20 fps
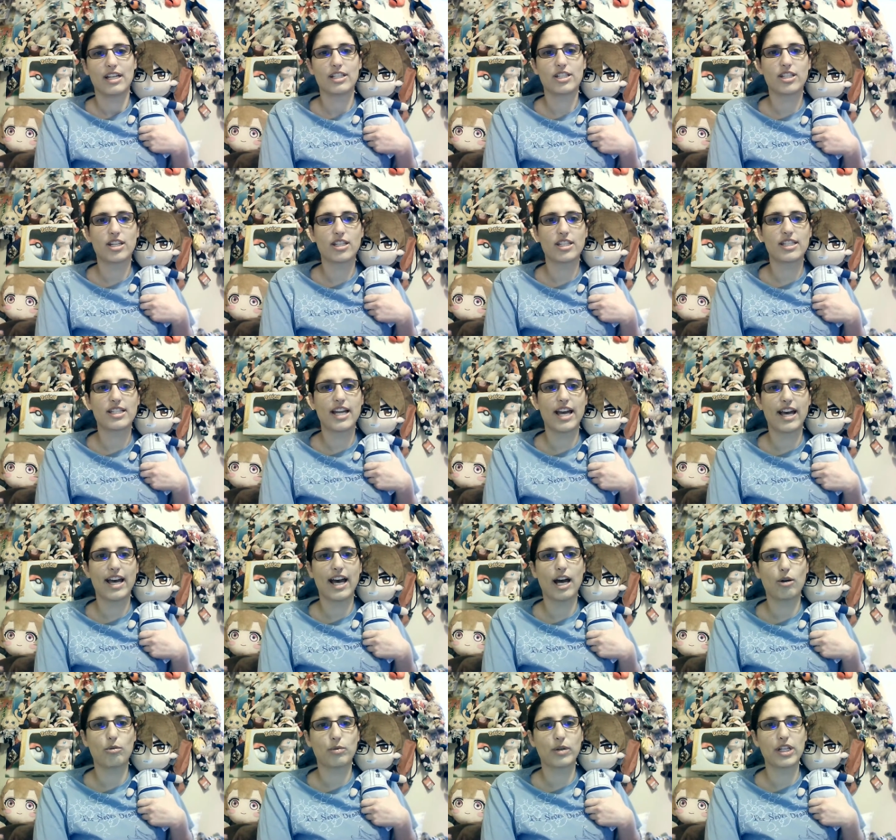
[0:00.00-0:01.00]
Just
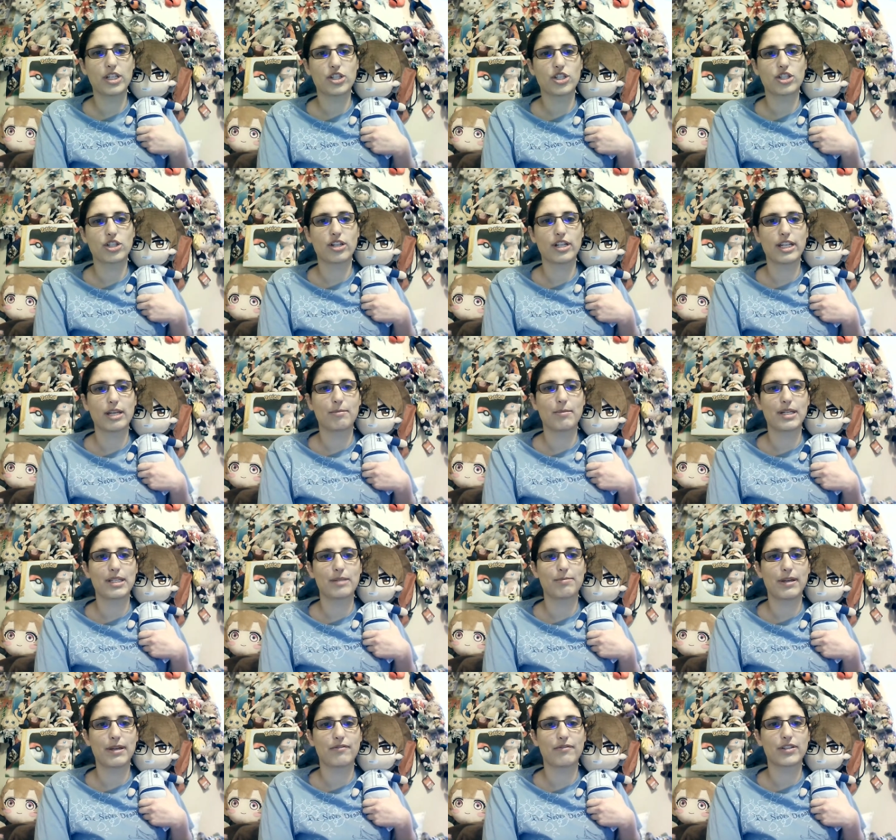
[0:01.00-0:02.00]
how reassuring it
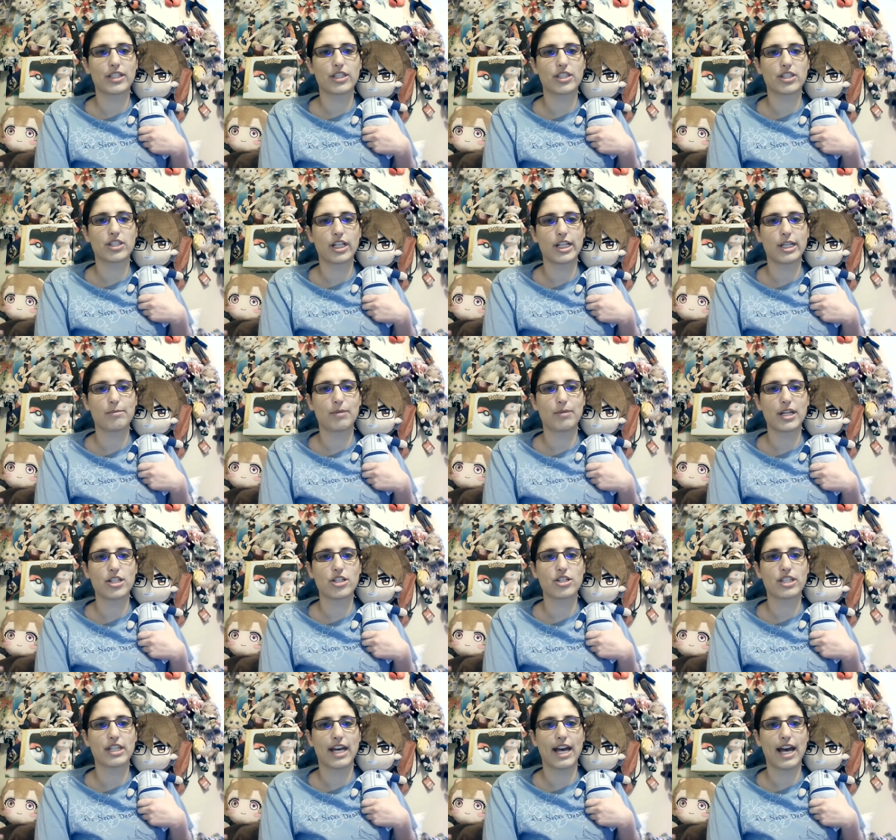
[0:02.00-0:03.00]
must be for the starting
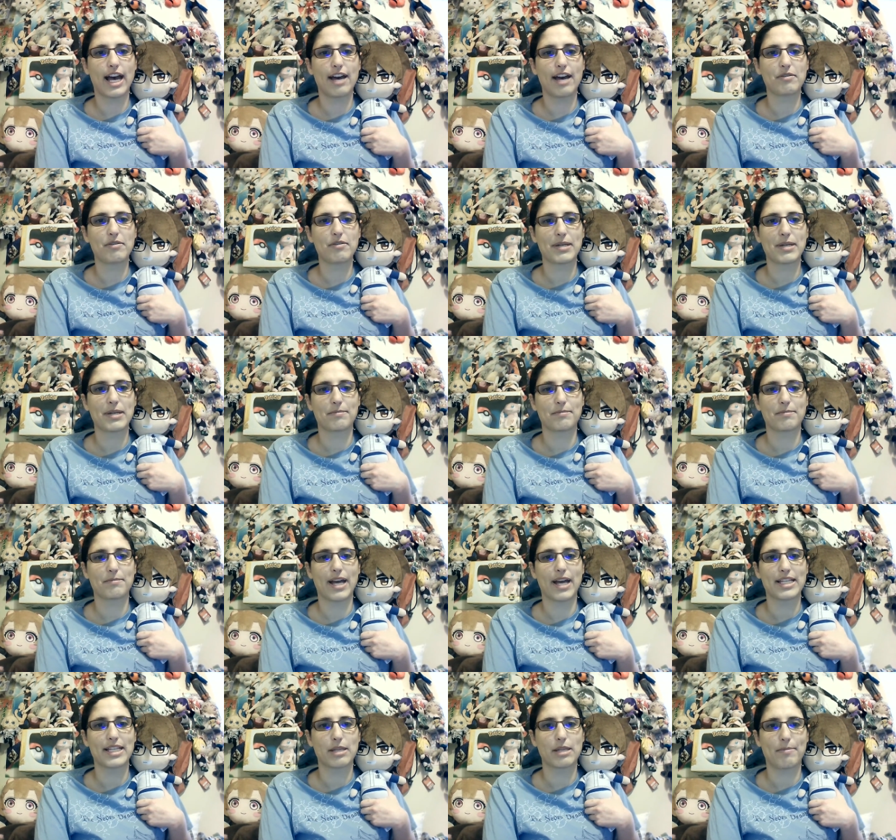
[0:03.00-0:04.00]
pitchers to have him as, a,
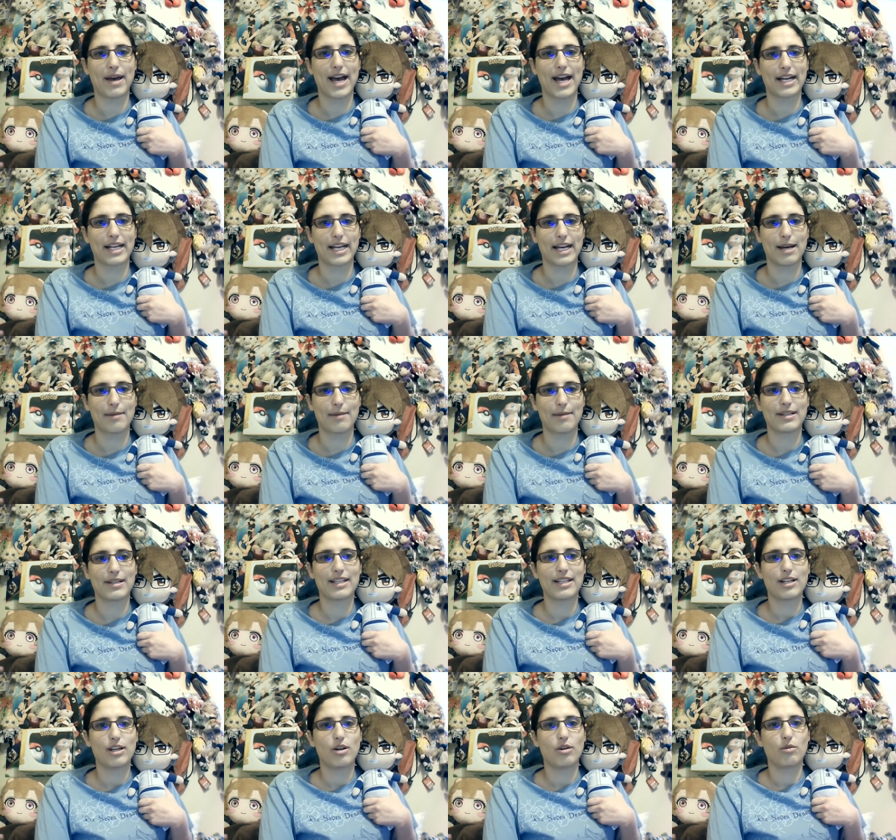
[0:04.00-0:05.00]
as the backup.
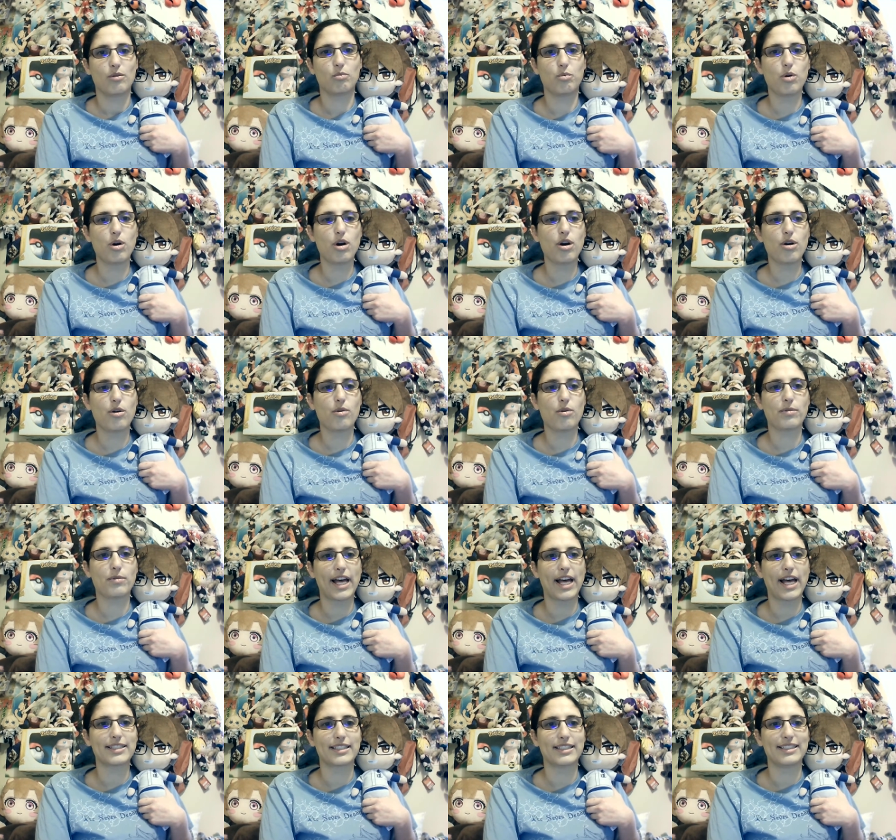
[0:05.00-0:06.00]
Woo!
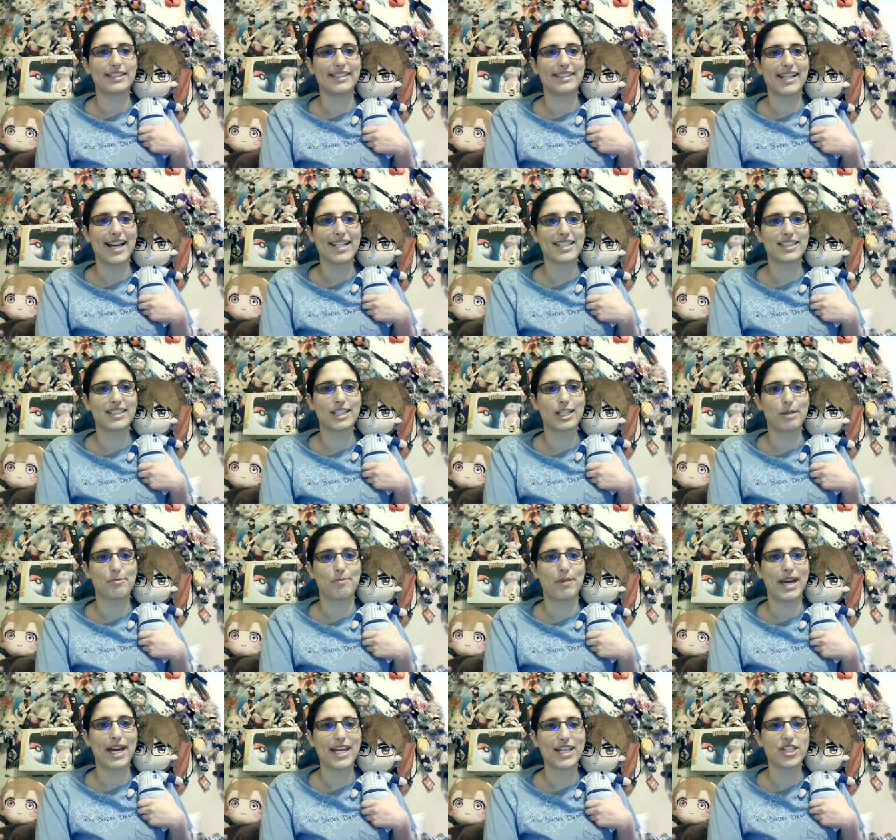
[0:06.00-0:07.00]
That's a nice looking
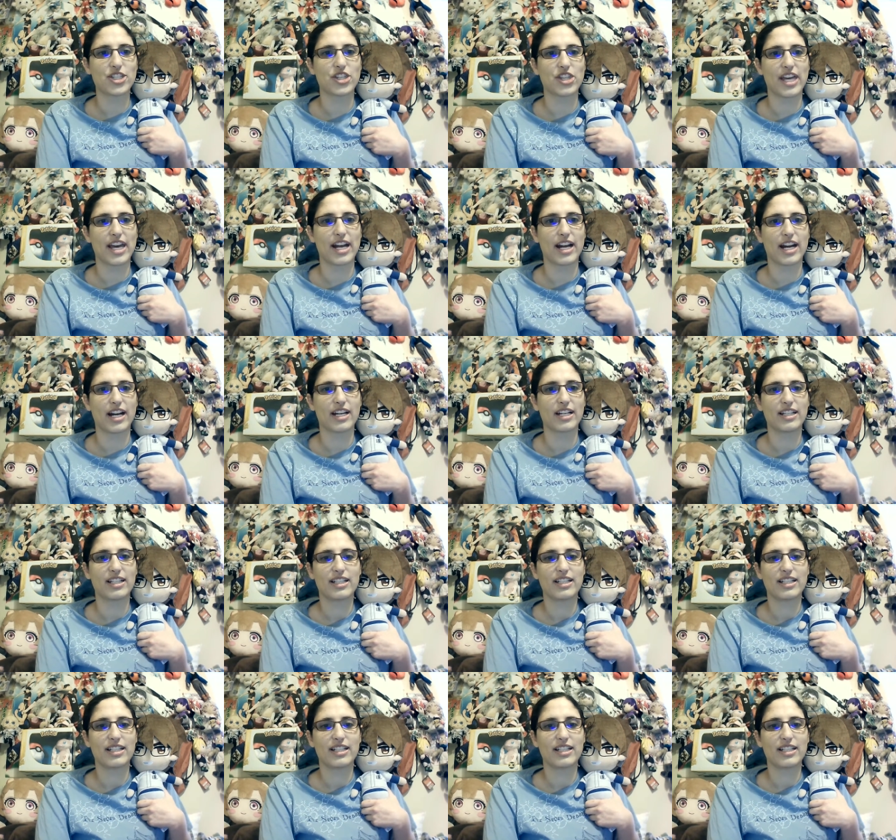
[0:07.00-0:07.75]
pitch there.